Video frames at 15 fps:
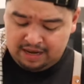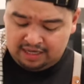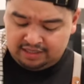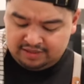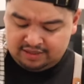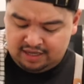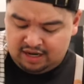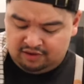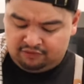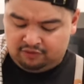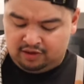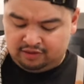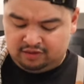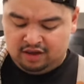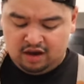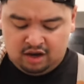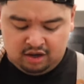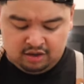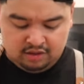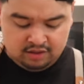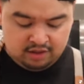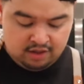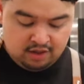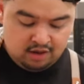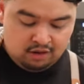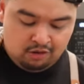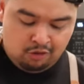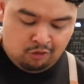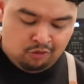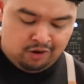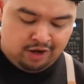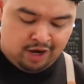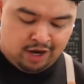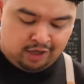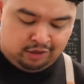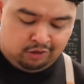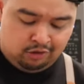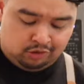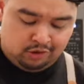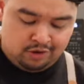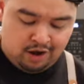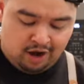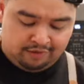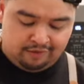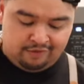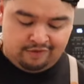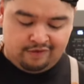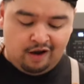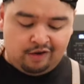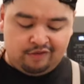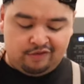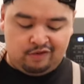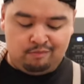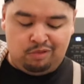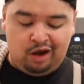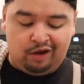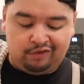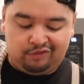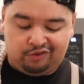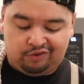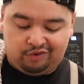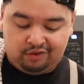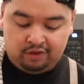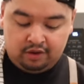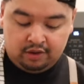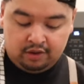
baddies in half right there. Oh yeah, you look a nice and sexy, bitch.